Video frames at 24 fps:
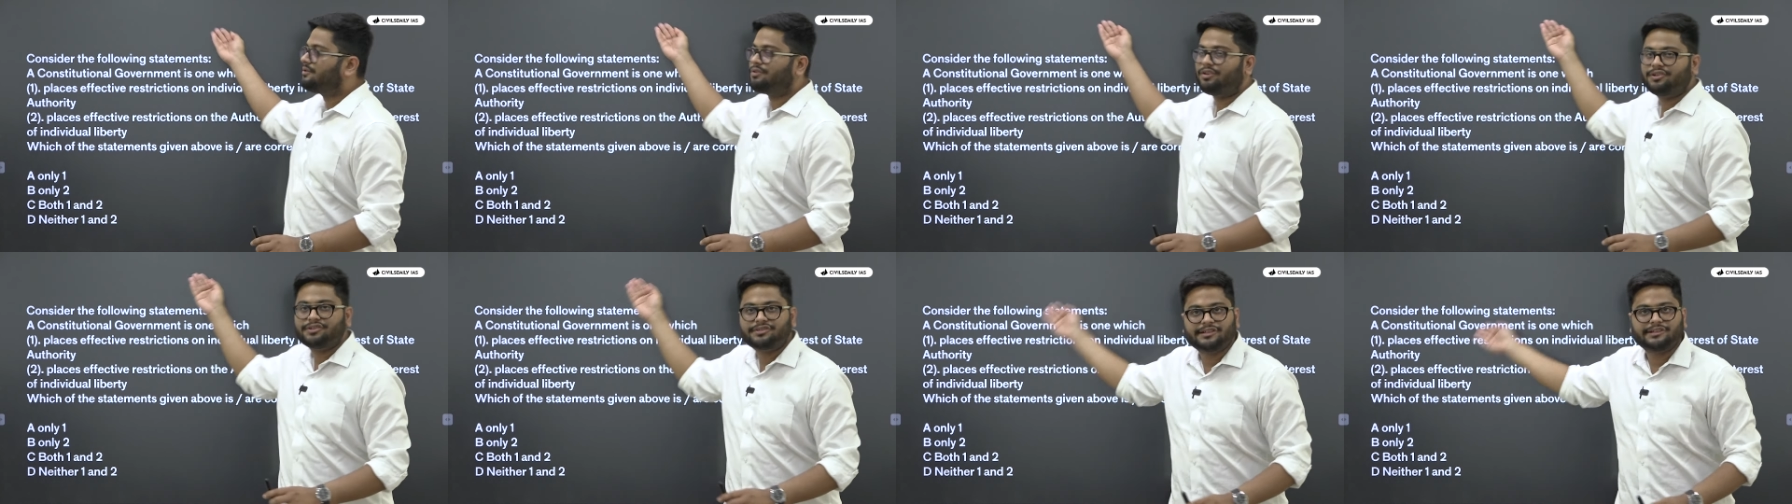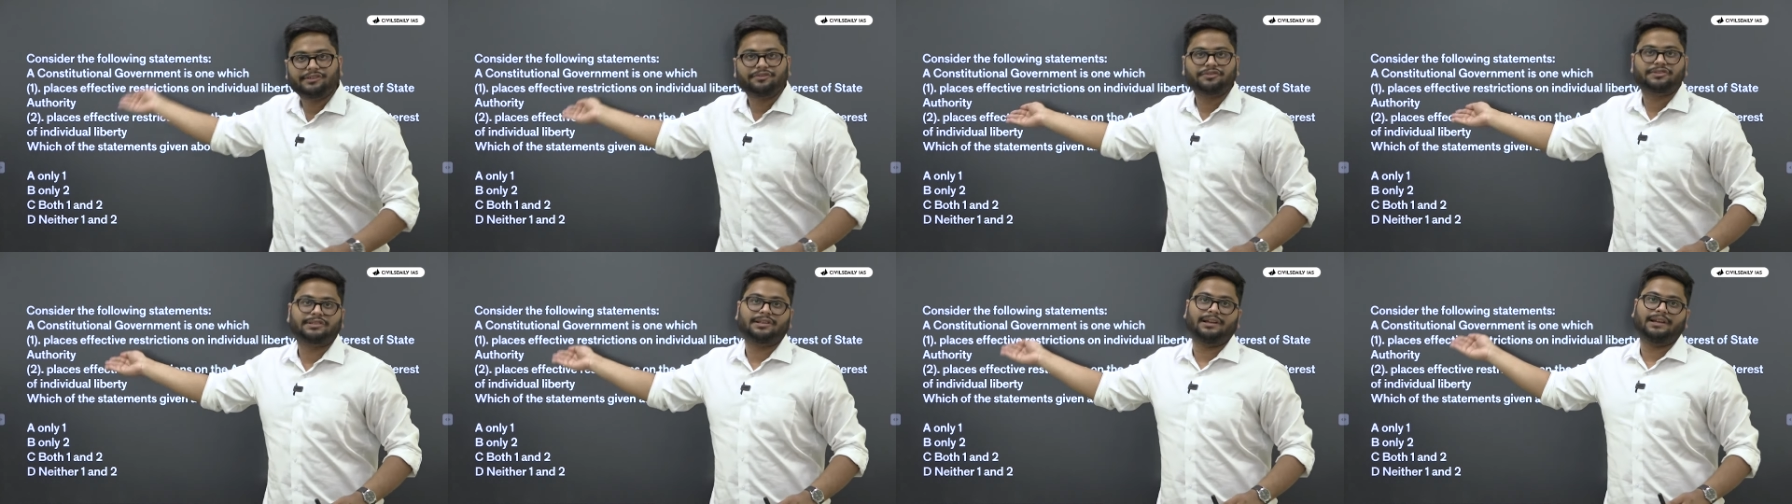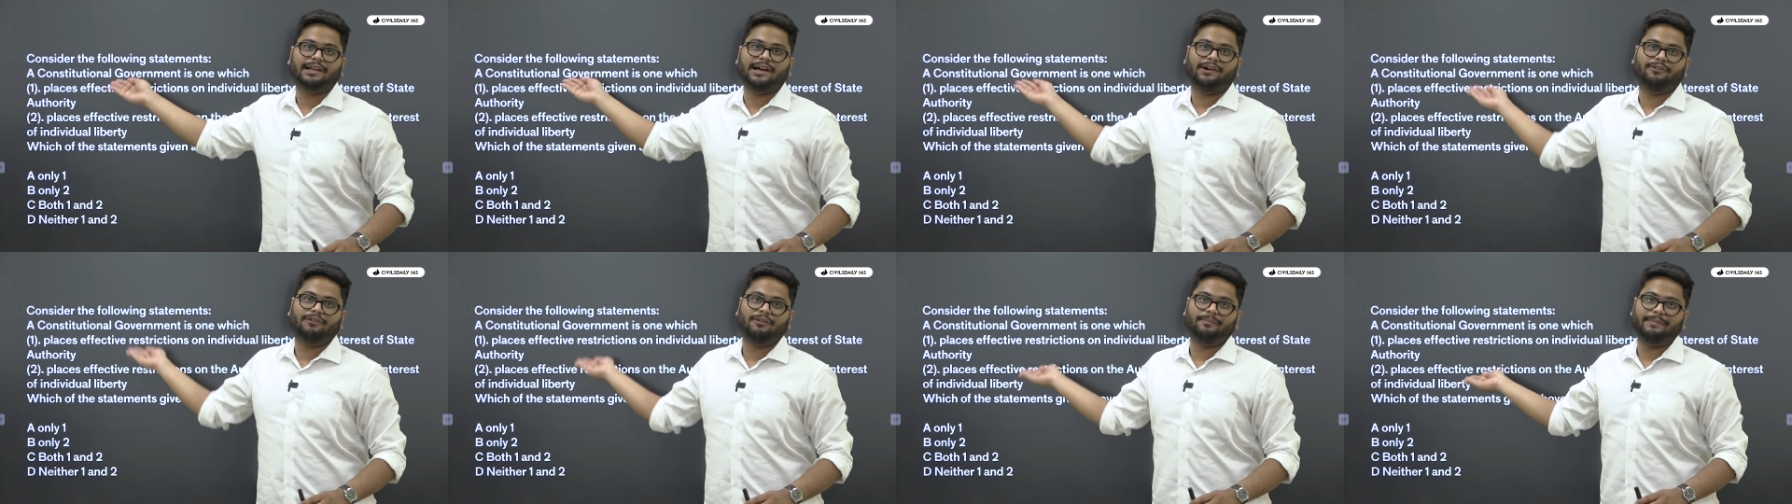
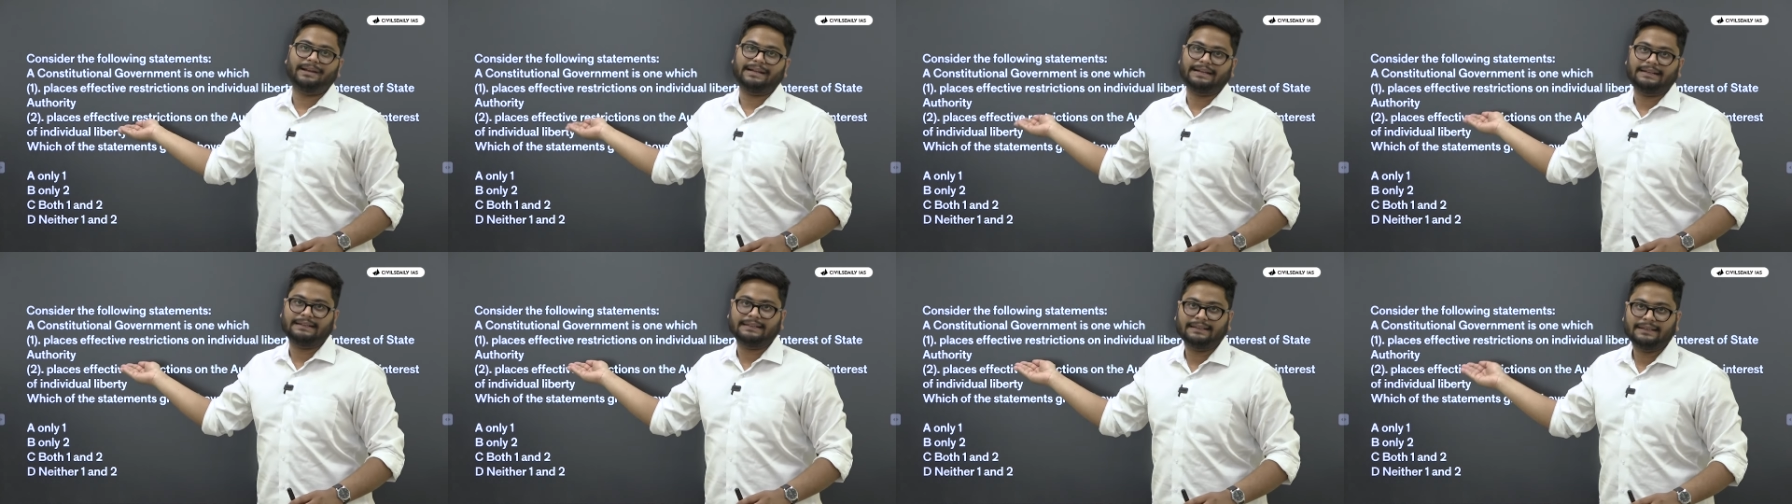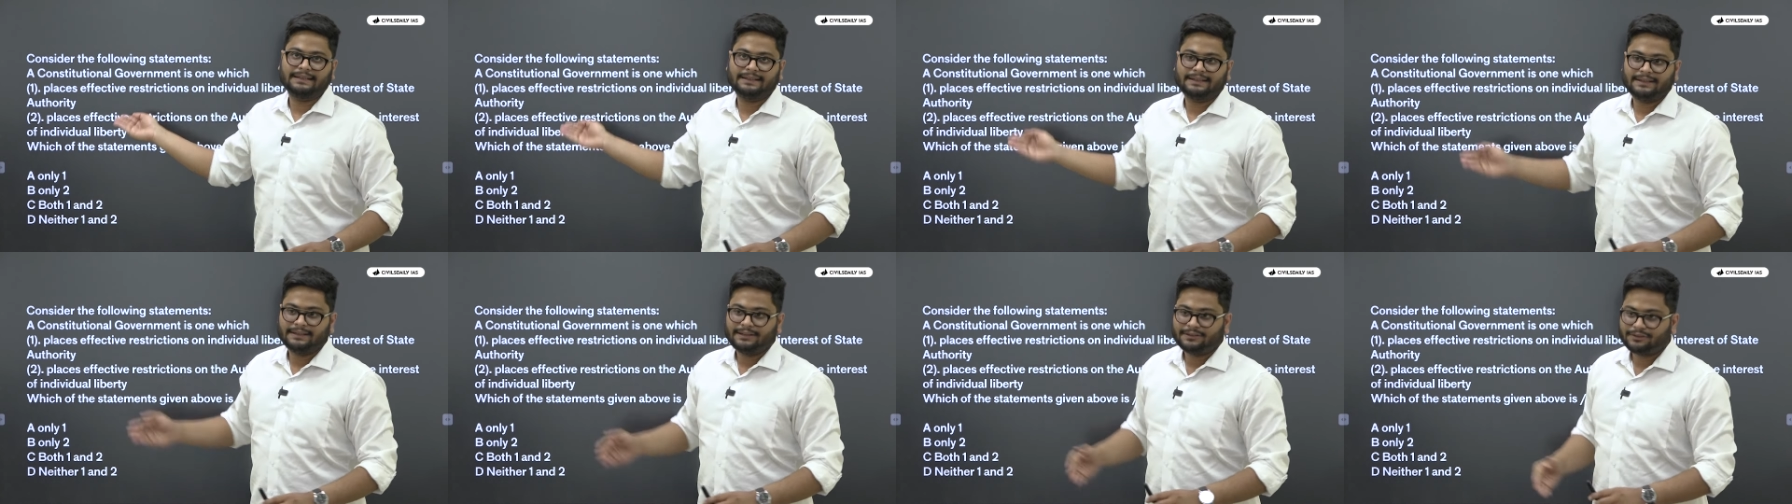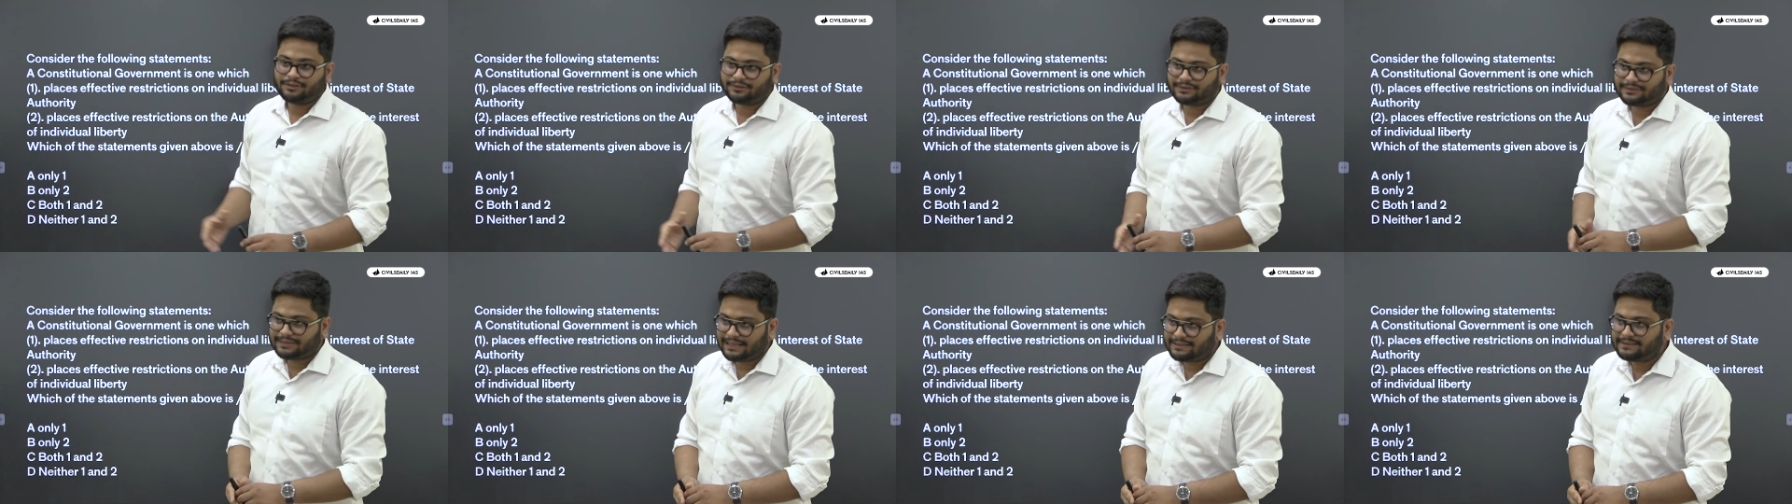constitutional government.
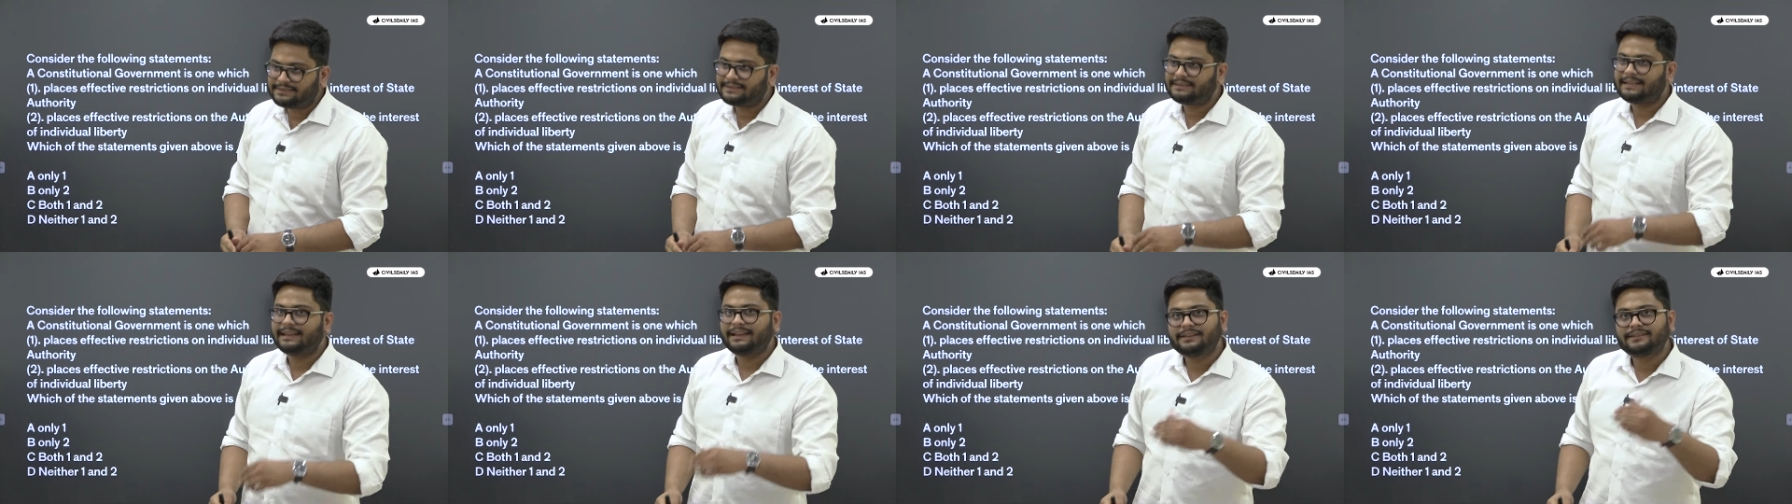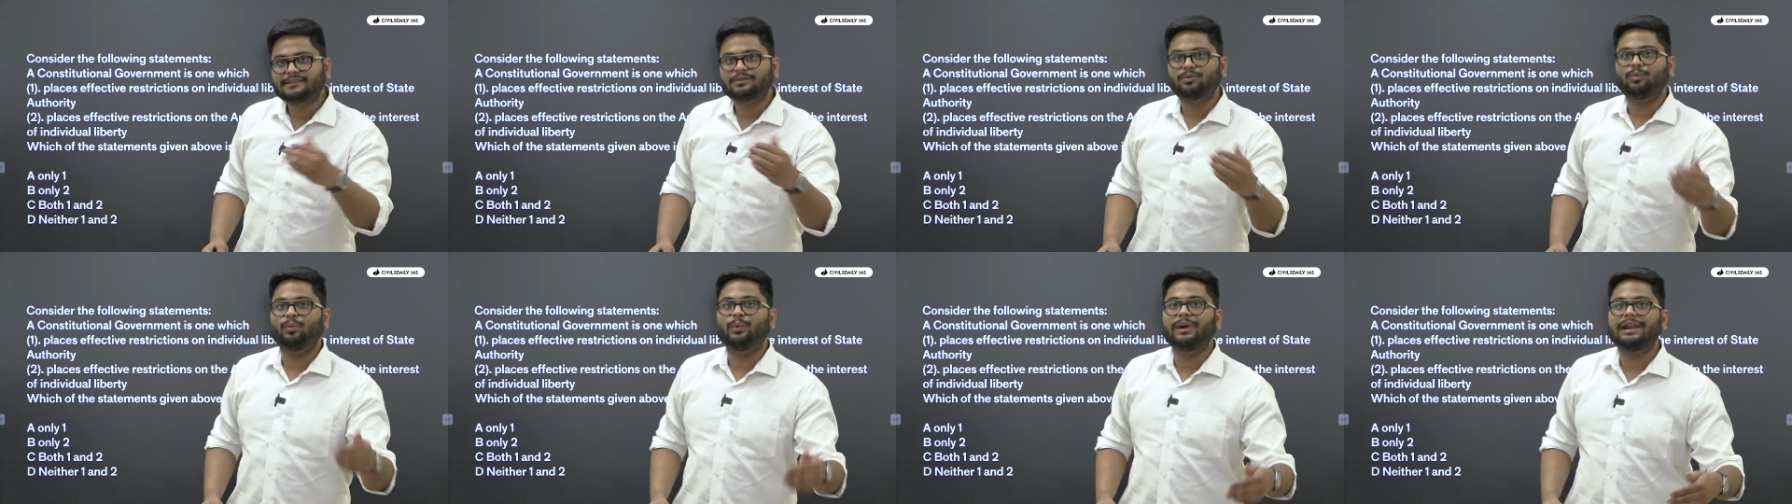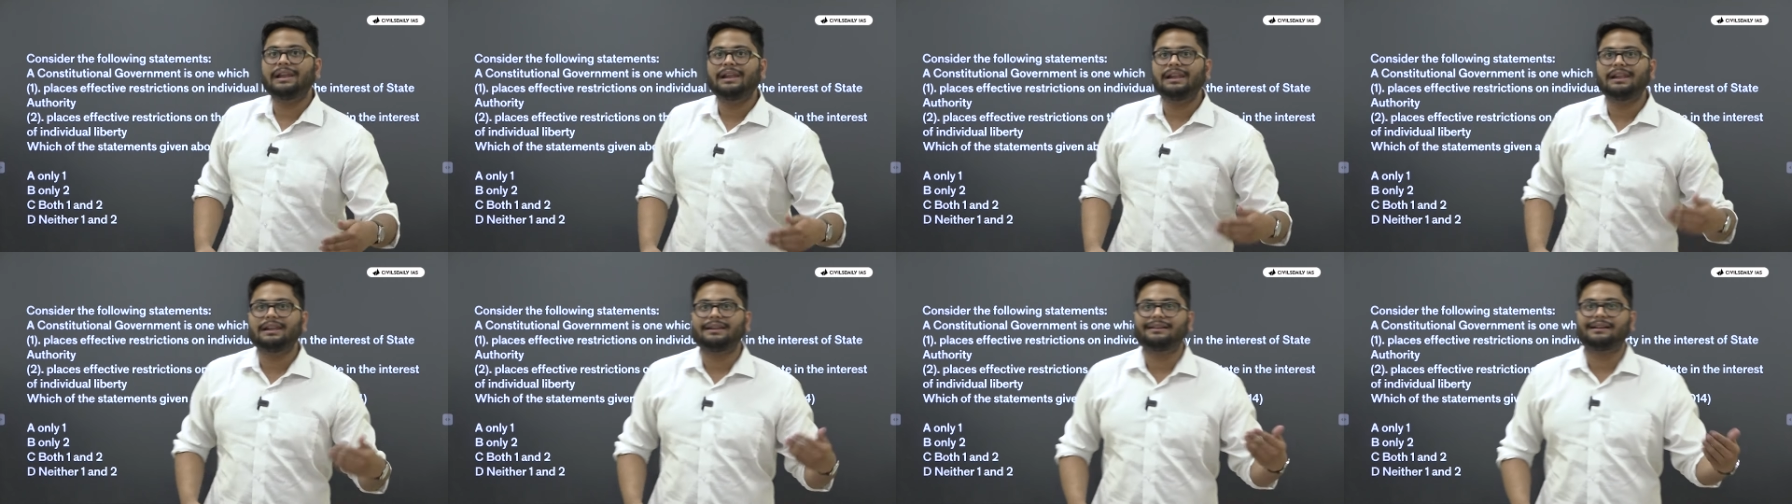So such things will